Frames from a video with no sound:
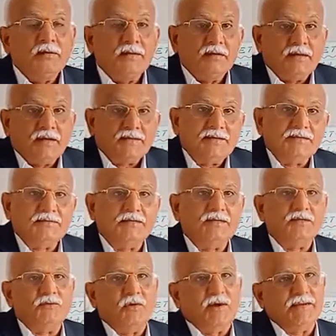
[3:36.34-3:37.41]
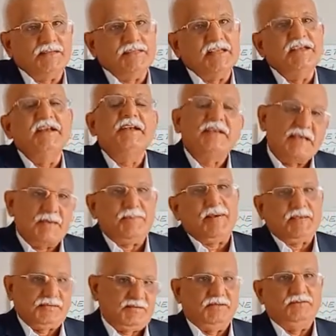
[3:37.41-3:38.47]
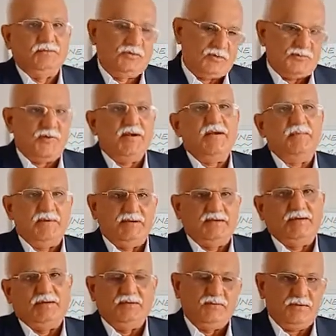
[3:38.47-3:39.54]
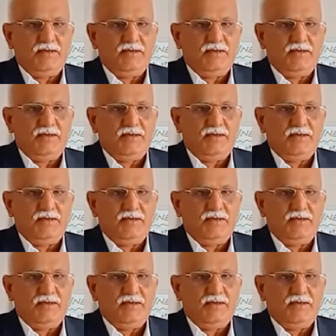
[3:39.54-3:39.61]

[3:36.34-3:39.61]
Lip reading: let us see what is heat capacity, fundamental,